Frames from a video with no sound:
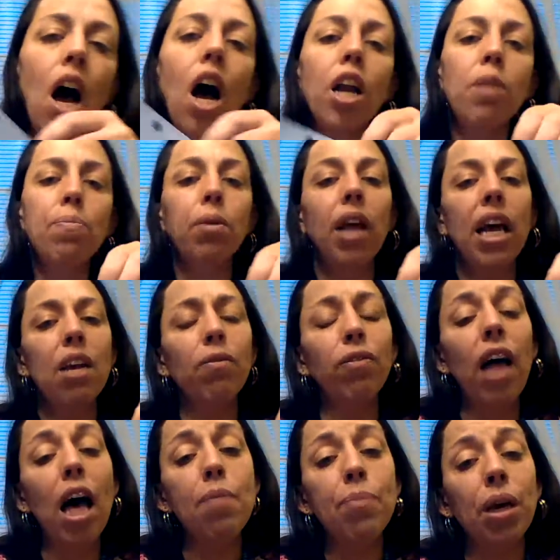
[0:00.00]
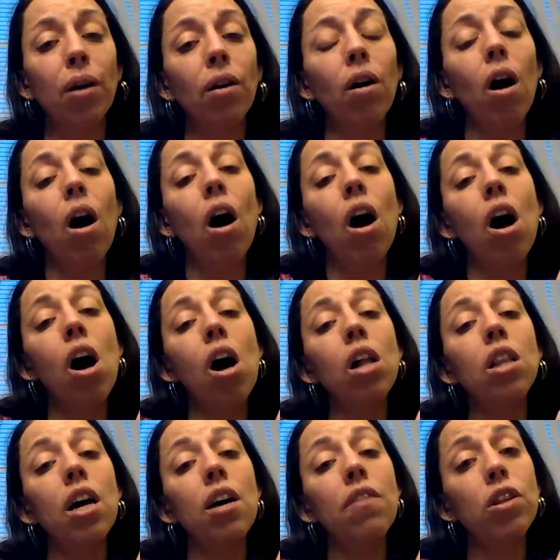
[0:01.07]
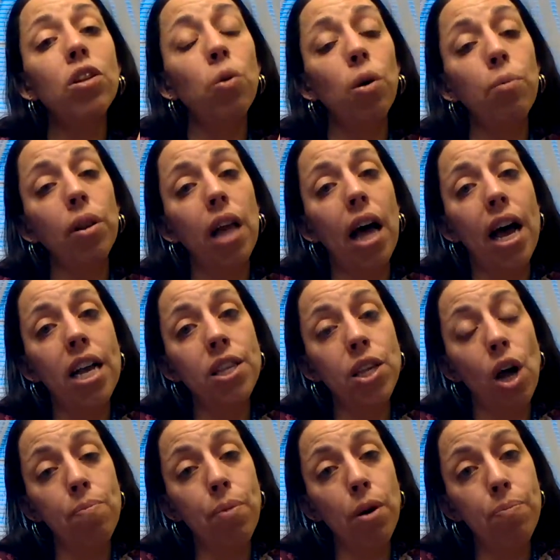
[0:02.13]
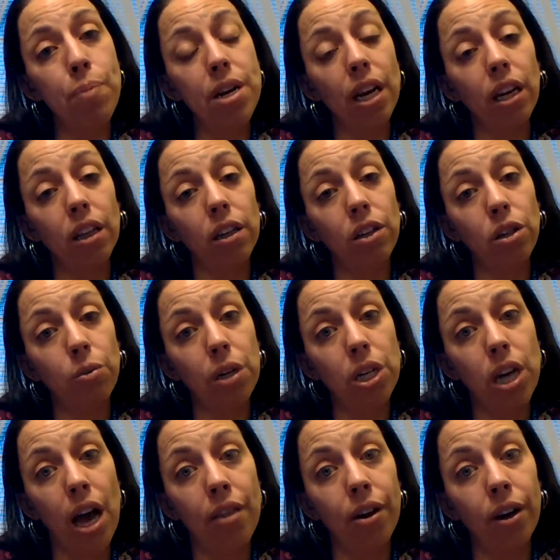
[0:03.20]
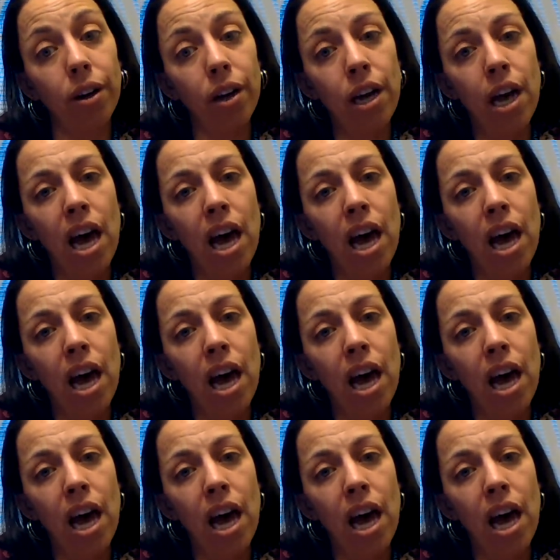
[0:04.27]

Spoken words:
On a plain flat mirror, all of the normal lines are perpendicular to each other.